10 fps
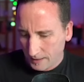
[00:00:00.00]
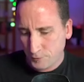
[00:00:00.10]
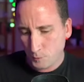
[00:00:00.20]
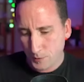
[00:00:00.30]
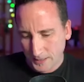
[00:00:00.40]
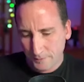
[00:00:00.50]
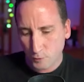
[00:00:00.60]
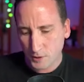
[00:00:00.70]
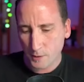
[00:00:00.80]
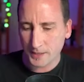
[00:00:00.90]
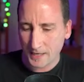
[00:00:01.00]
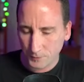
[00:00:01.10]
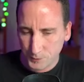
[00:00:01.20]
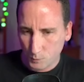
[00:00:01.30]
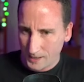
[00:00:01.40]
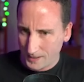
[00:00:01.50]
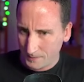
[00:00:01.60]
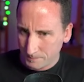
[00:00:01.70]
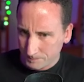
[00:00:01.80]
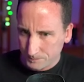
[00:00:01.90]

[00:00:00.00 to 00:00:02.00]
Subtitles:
If you believe you're going elsewhere,